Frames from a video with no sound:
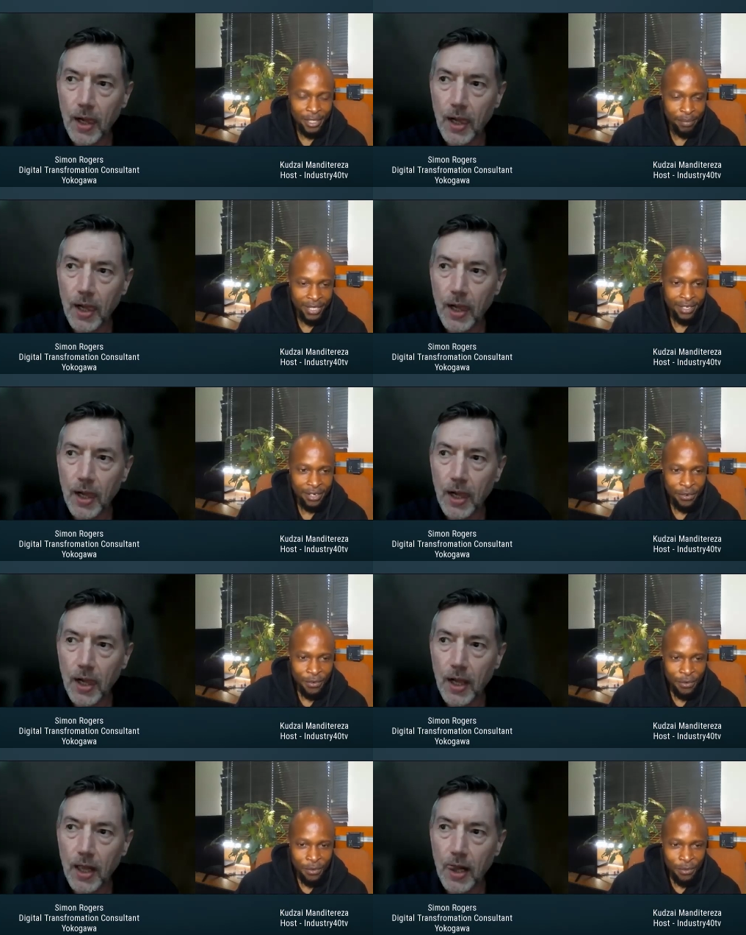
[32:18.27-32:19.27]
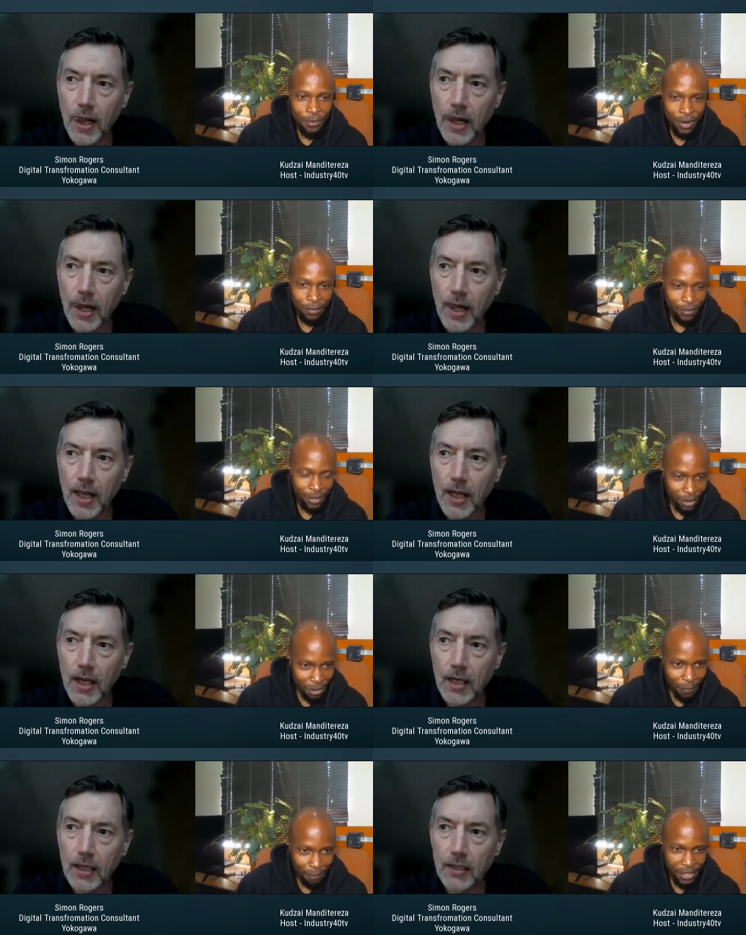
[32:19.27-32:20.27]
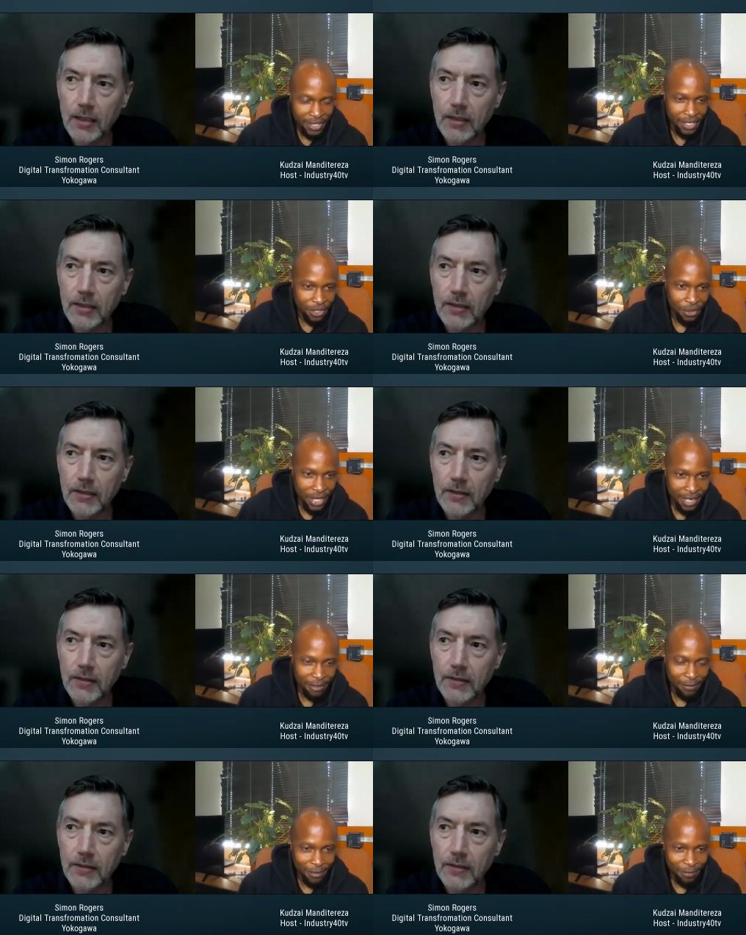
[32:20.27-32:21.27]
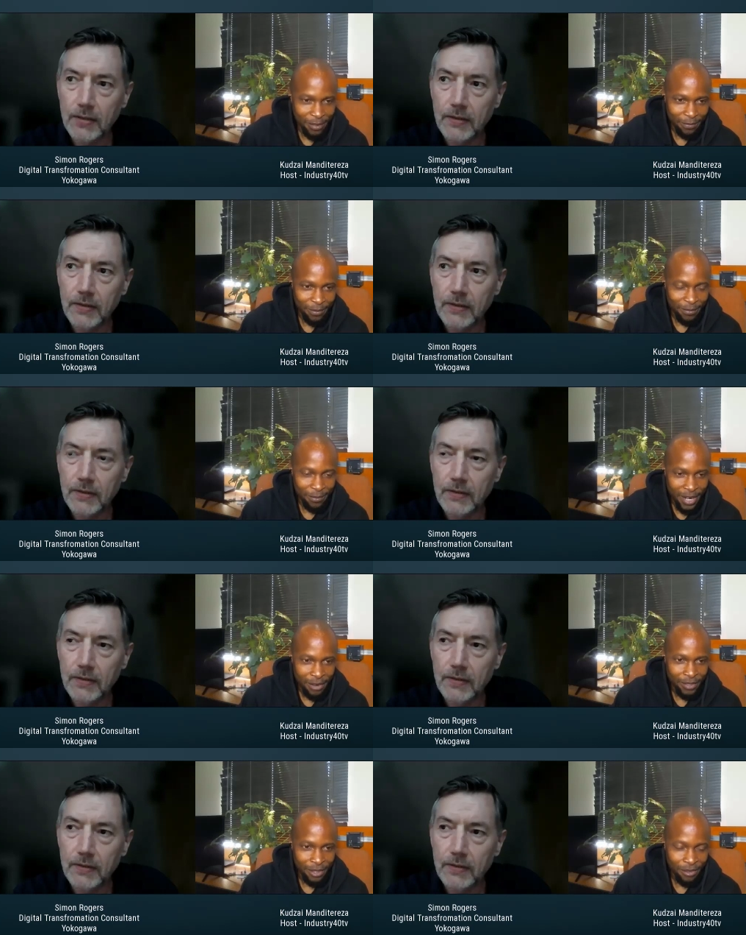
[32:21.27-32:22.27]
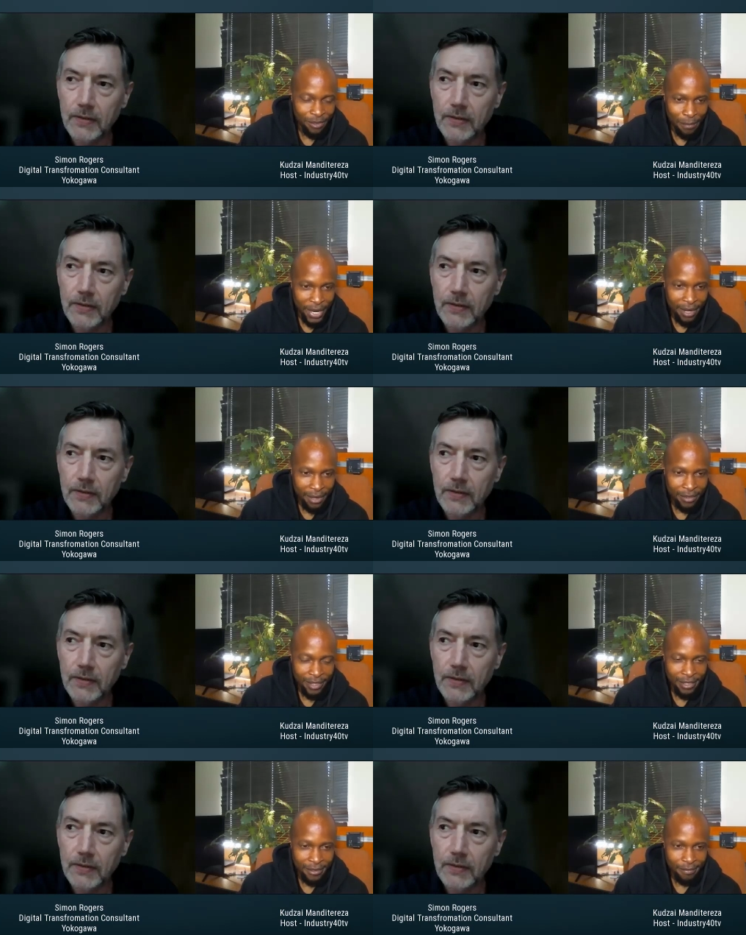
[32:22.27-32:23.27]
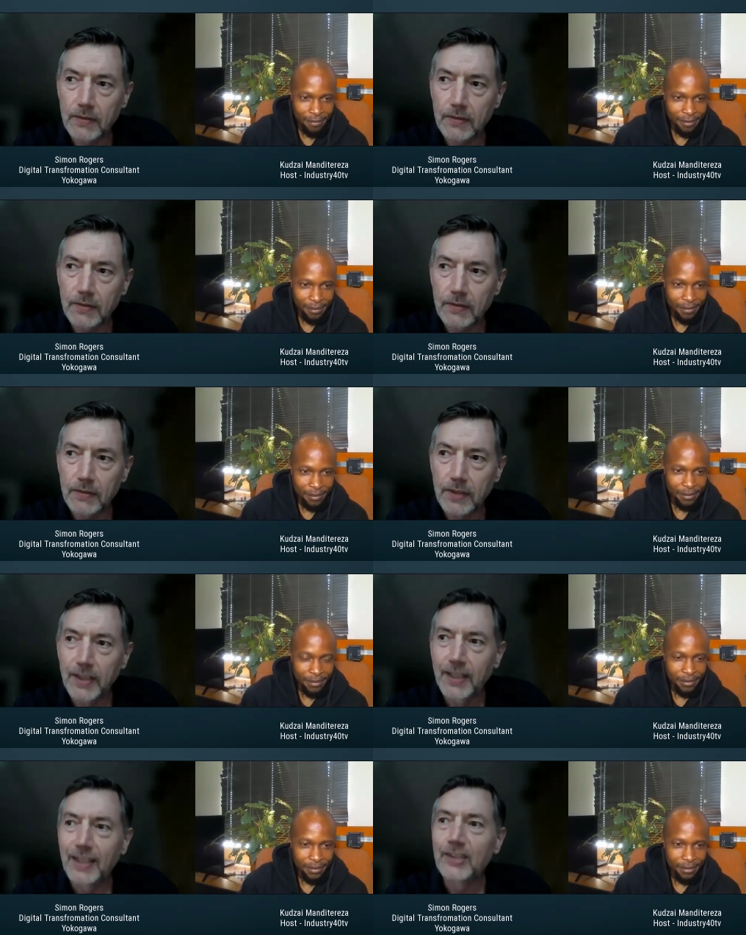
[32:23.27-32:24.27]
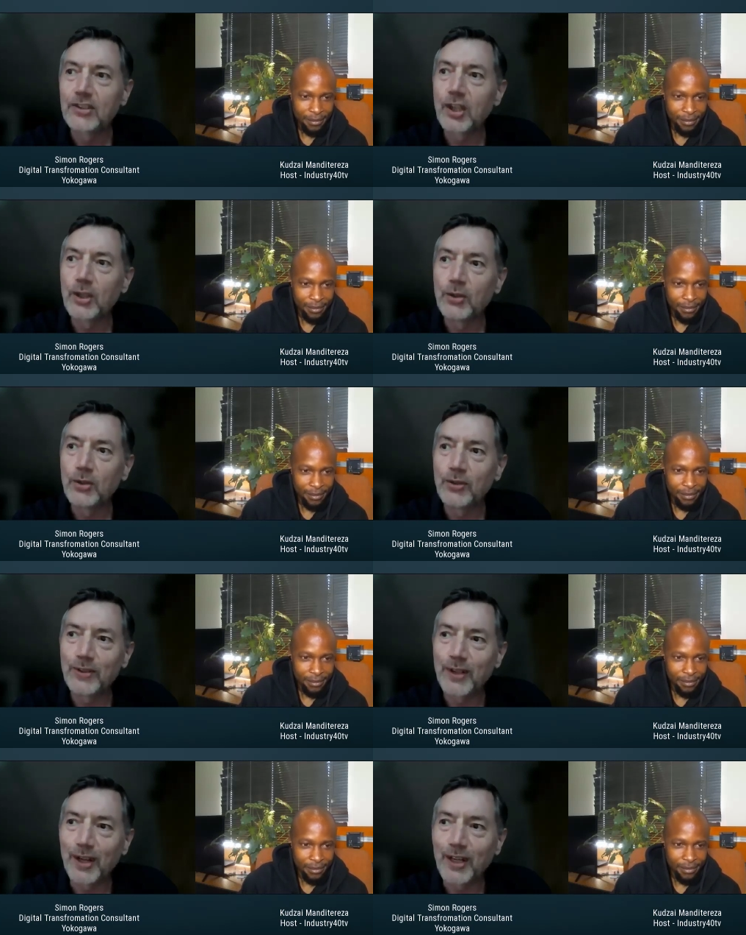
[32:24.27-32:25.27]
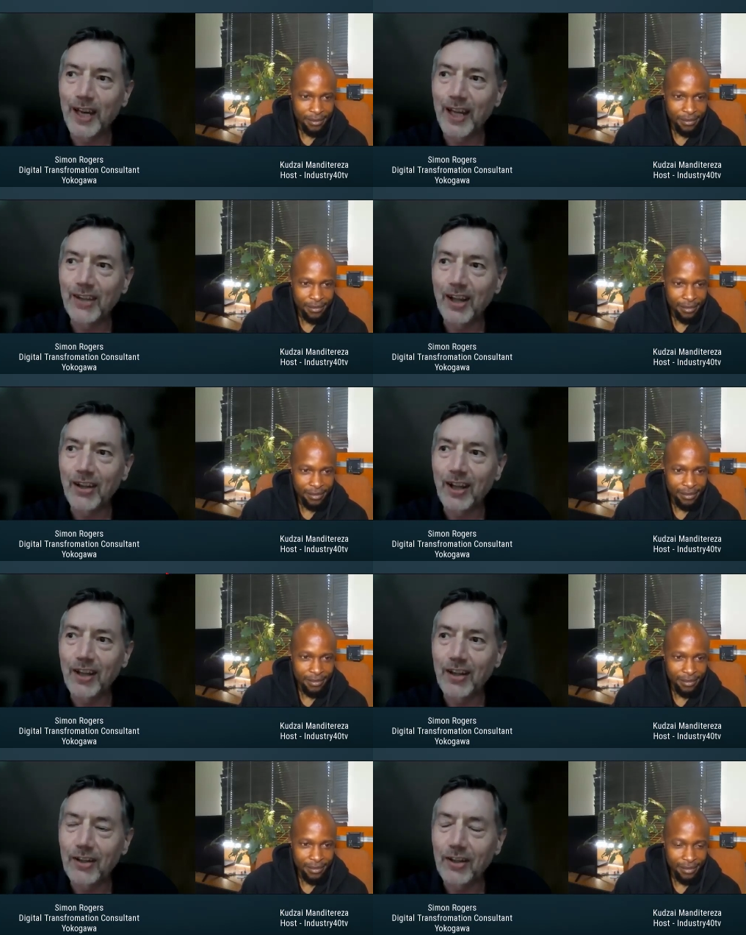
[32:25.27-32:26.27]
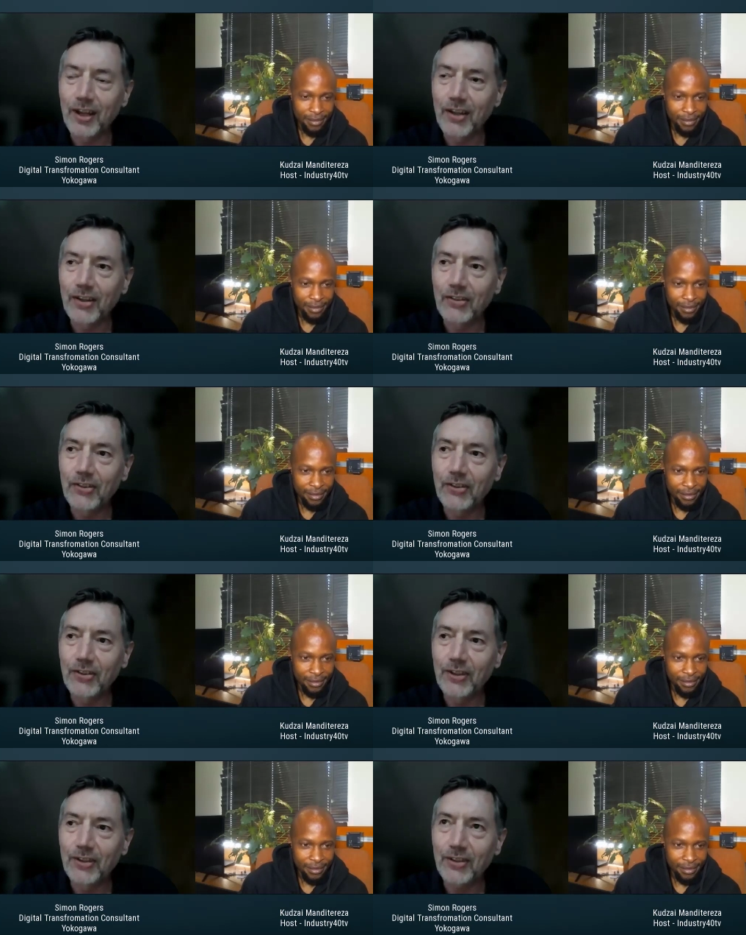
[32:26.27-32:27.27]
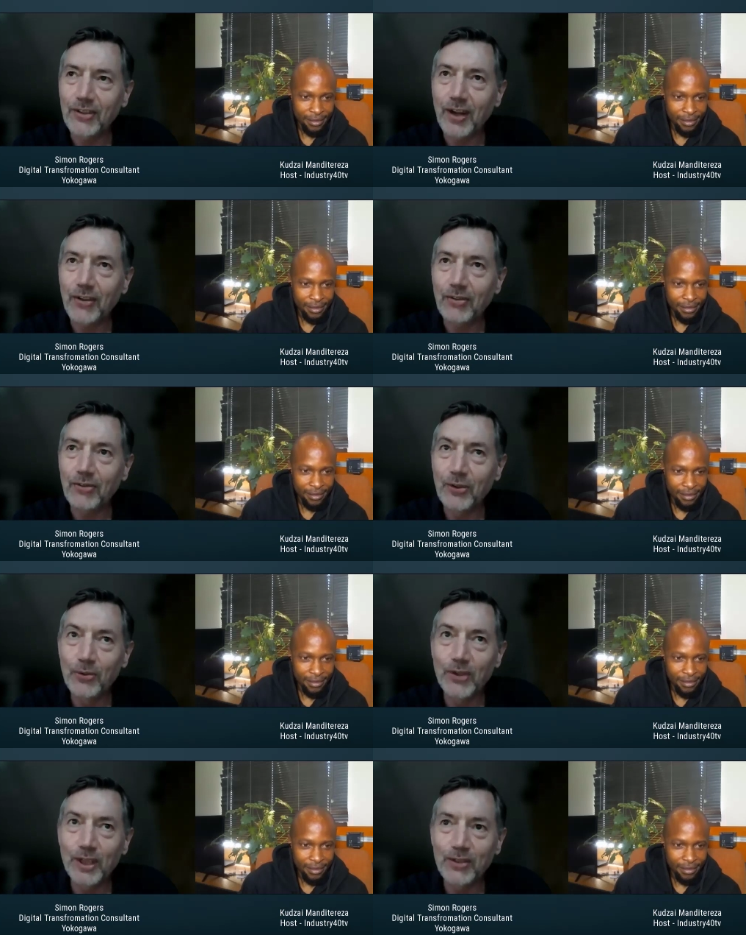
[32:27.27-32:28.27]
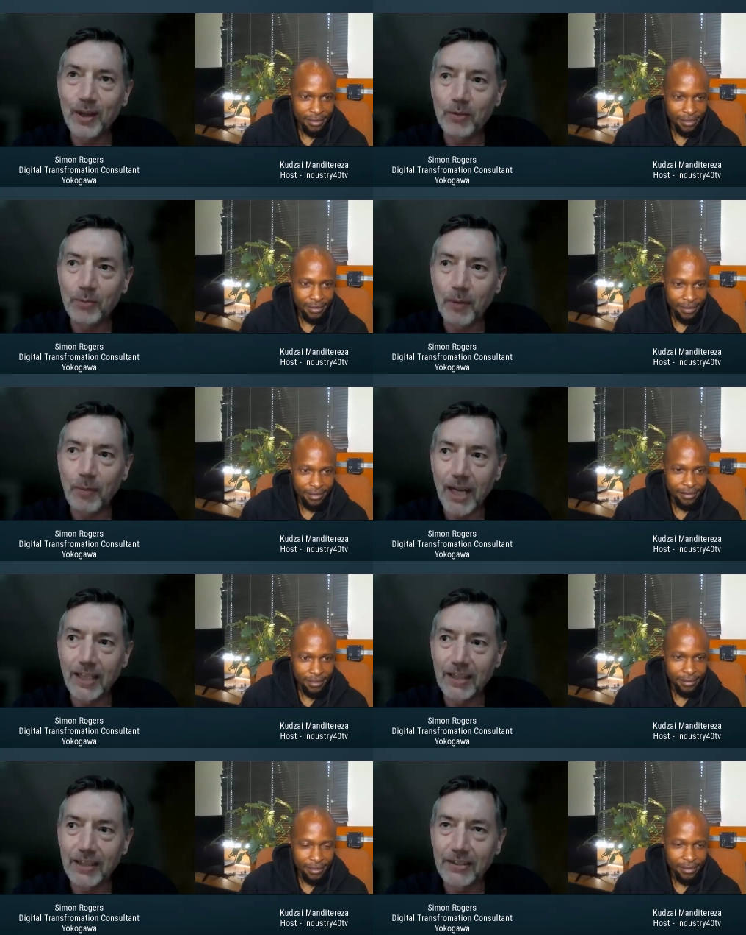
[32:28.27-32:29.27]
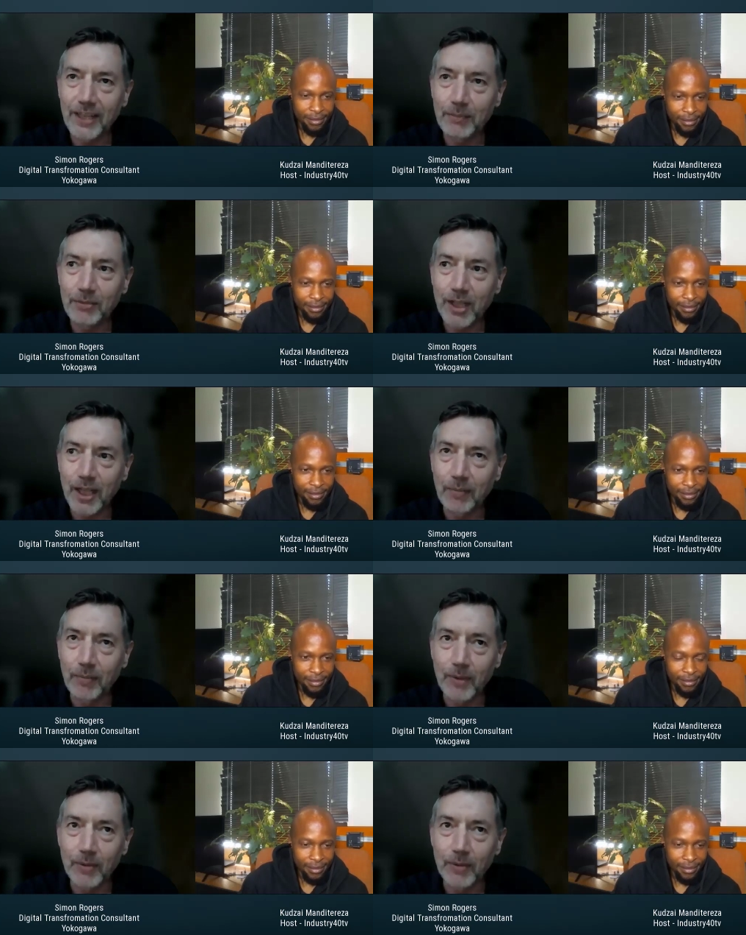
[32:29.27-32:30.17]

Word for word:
Speaker 1: years but what, what, what sort of picture do you have of, of, of how it's going to pan out there?
Speaker 2: so okay I, I, there's kind of two things come to my mind at the same time